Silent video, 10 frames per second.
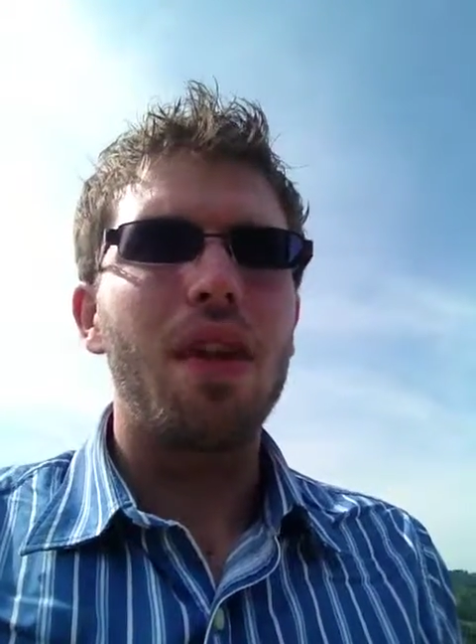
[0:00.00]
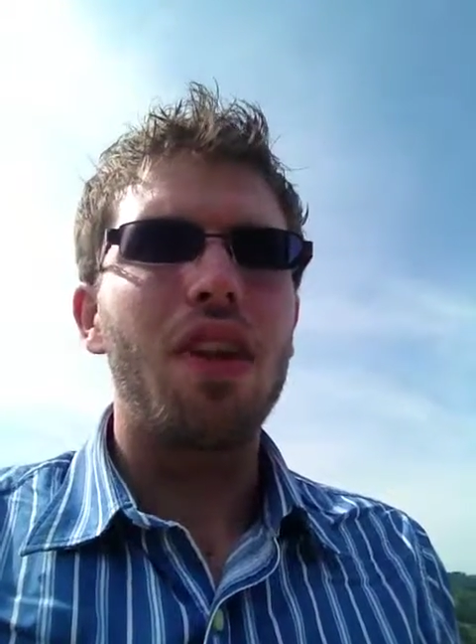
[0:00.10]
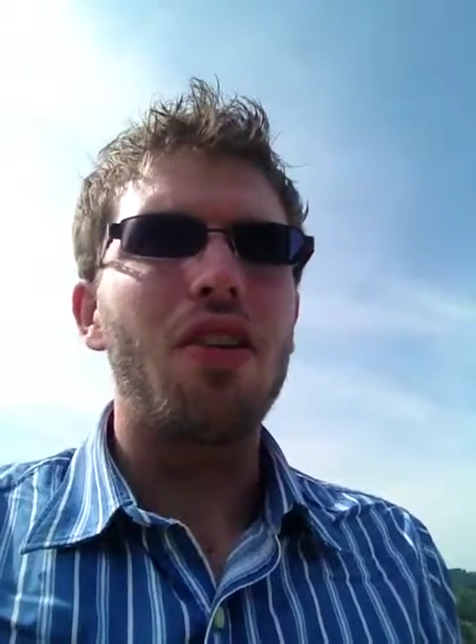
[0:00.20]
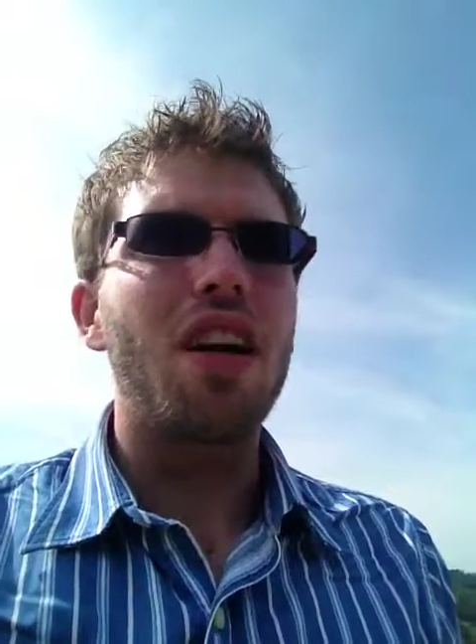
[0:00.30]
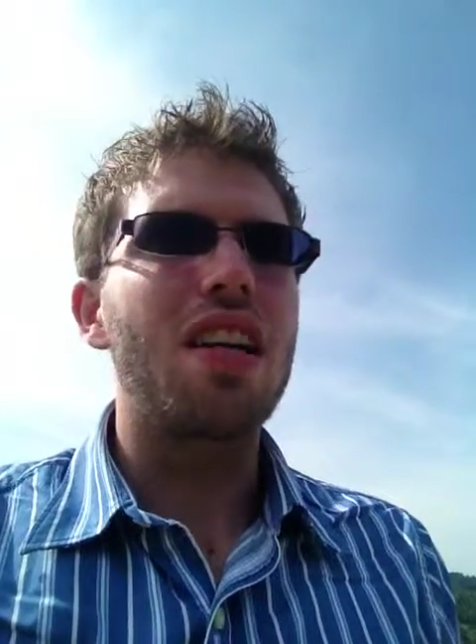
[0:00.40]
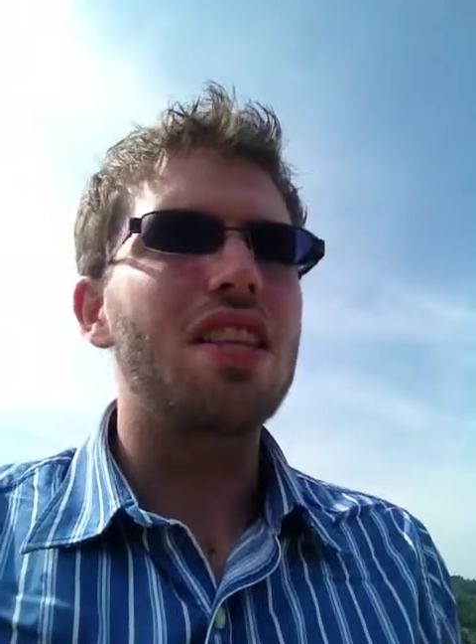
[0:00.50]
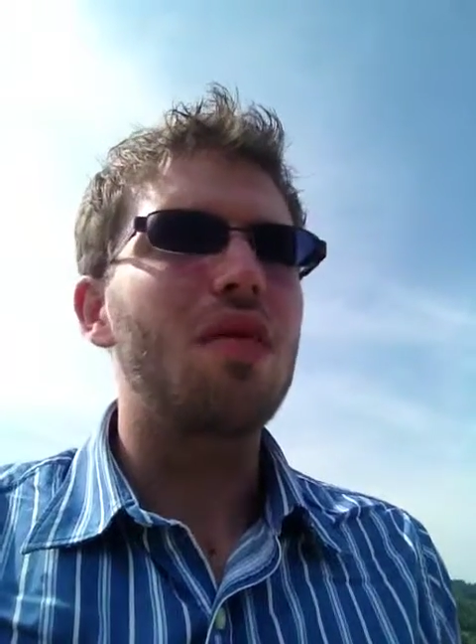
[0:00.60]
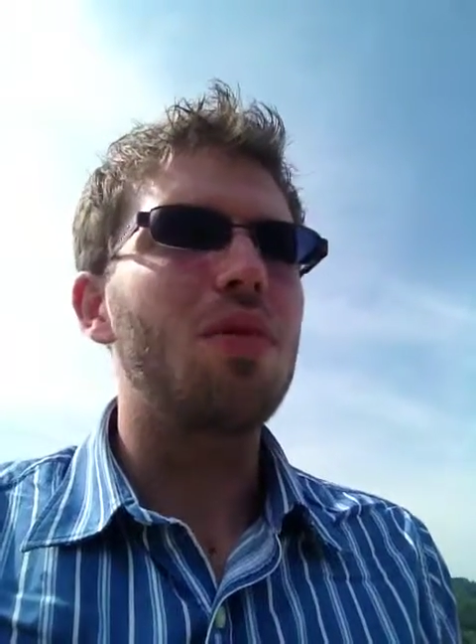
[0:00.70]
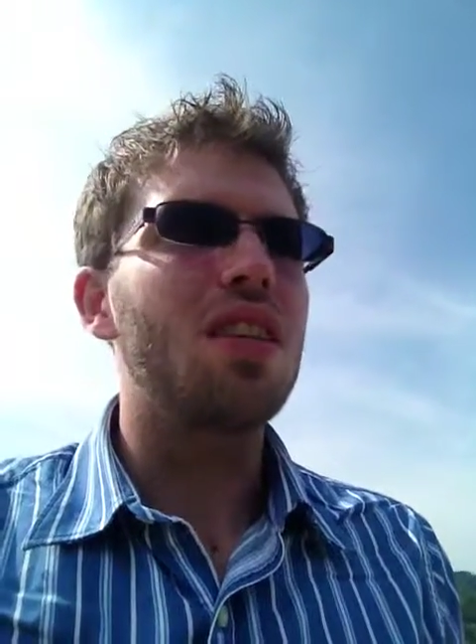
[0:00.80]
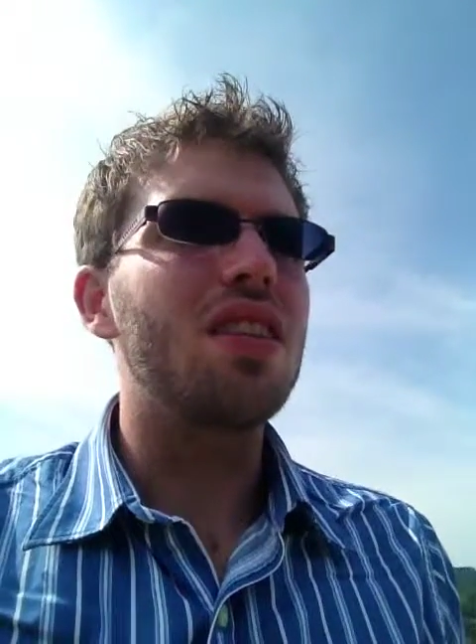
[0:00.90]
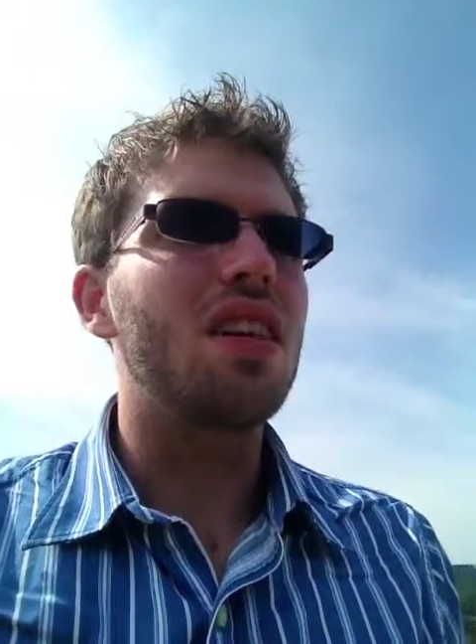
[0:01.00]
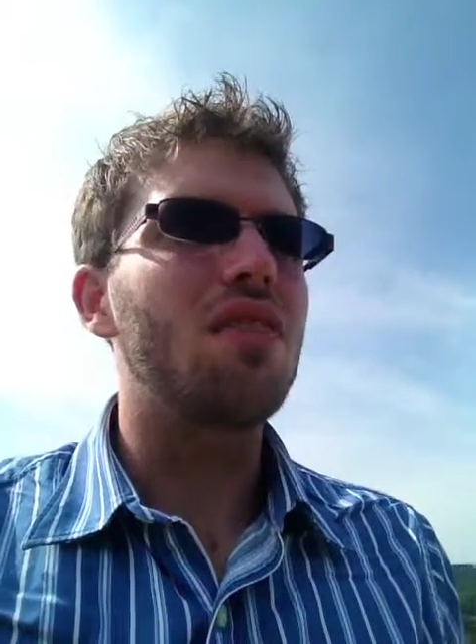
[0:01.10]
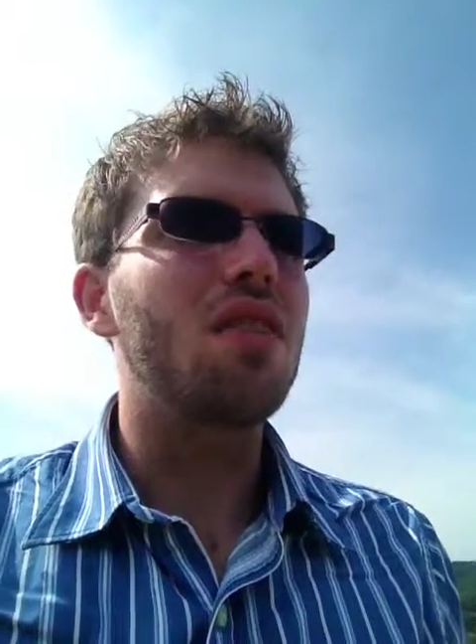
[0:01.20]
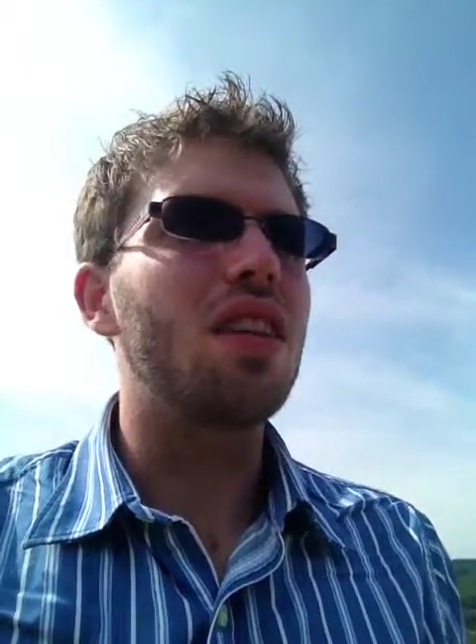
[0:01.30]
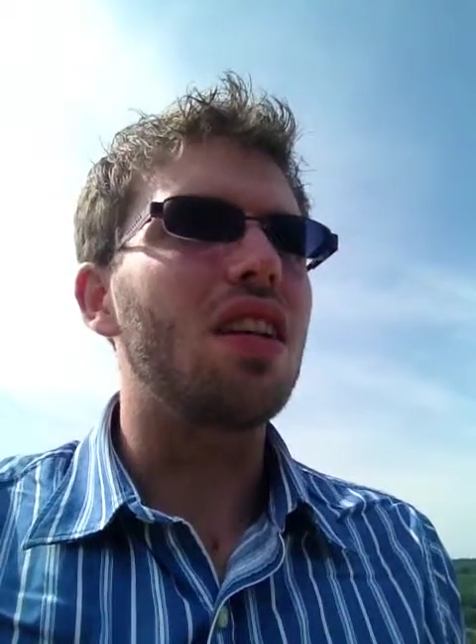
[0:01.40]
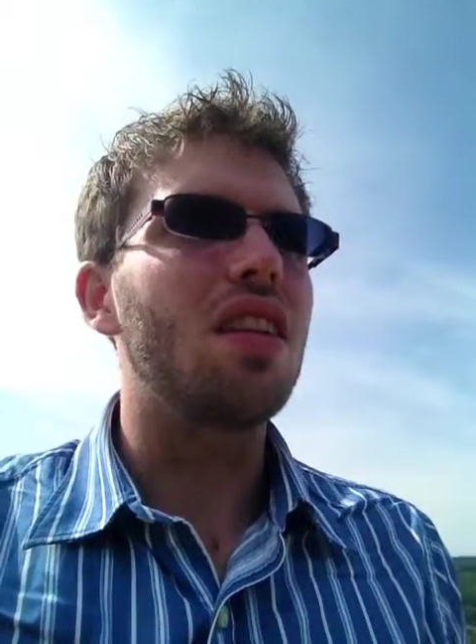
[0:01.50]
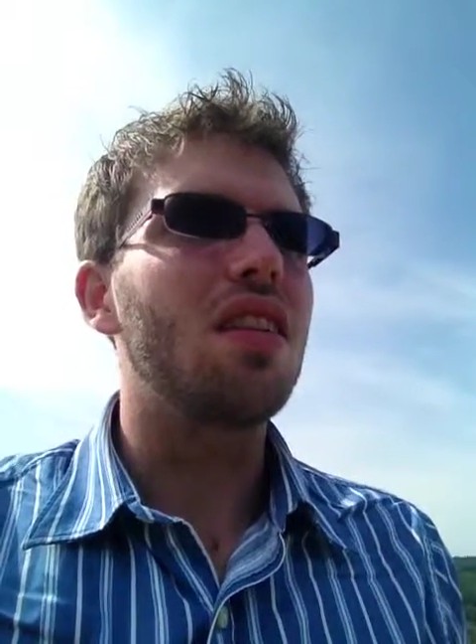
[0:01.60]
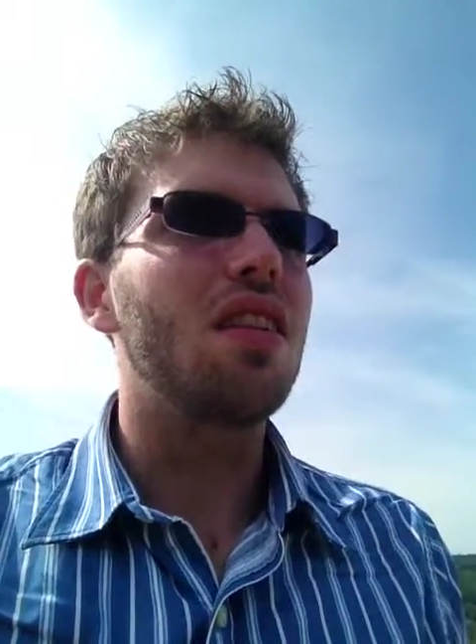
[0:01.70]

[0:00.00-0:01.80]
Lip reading: their concept is definitely,